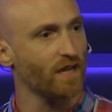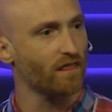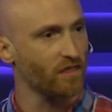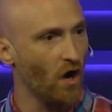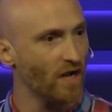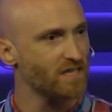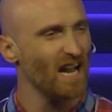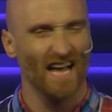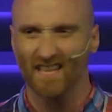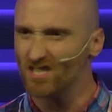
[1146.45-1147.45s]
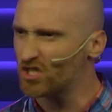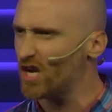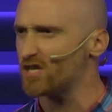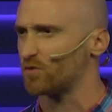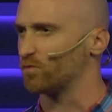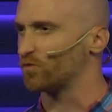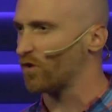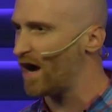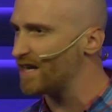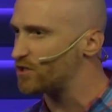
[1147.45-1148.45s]
thoughts and they just
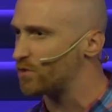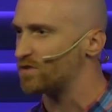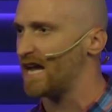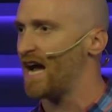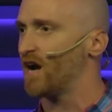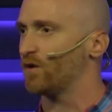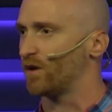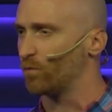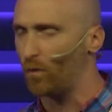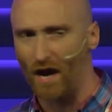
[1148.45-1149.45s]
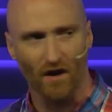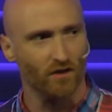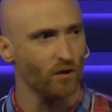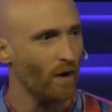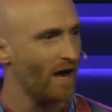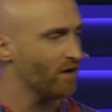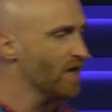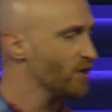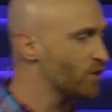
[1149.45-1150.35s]
grind you down and wear you out? You